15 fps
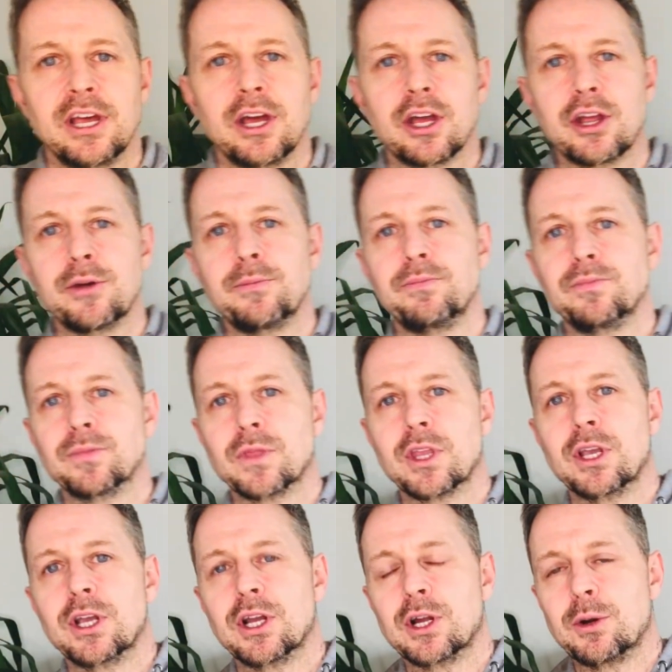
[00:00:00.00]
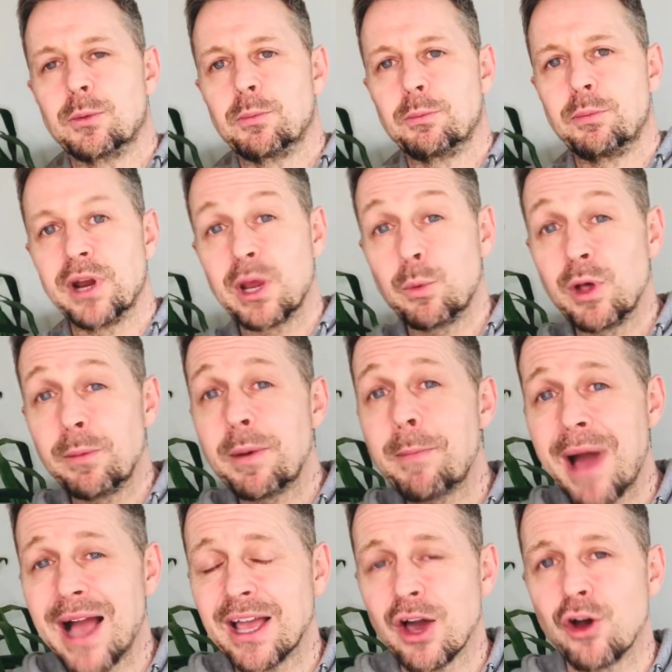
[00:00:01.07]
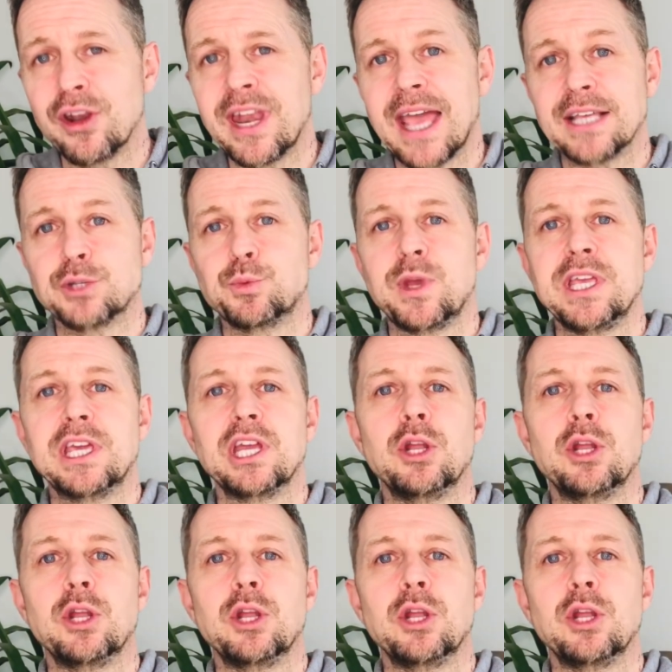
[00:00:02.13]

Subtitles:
but I will be back on next week,